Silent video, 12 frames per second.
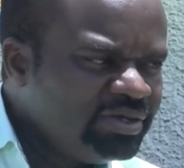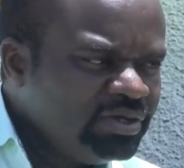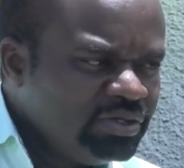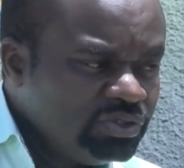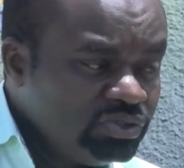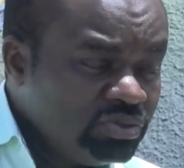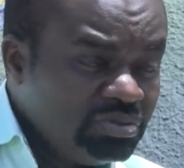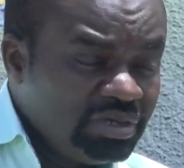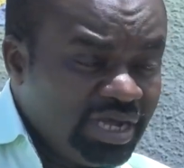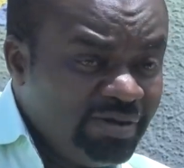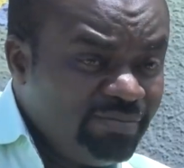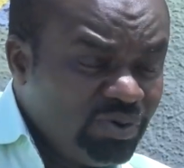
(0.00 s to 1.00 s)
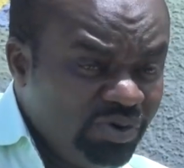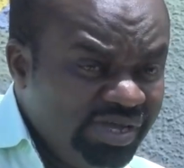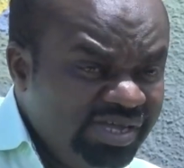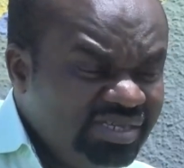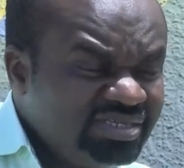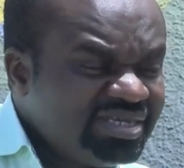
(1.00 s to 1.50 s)
Yeah. So
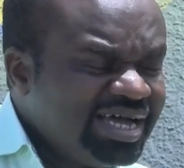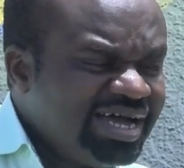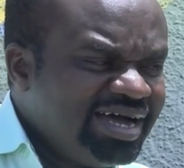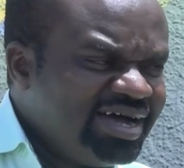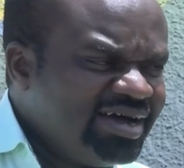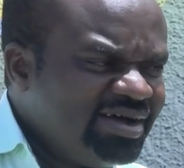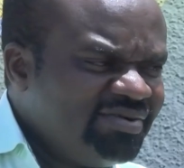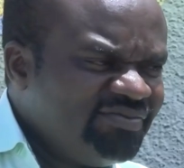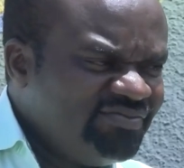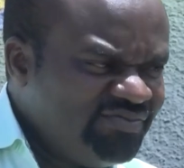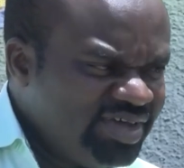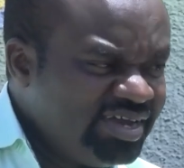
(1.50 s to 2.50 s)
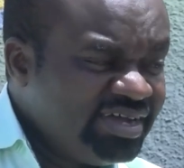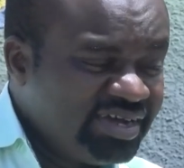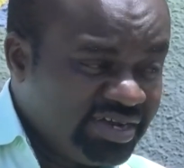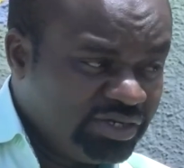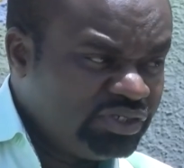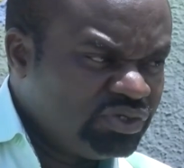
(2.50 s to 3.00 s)
employees are very
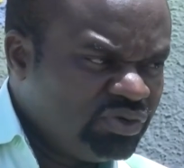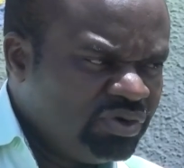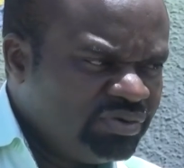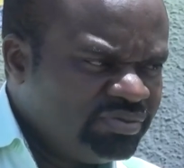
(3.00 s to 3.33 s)
critical.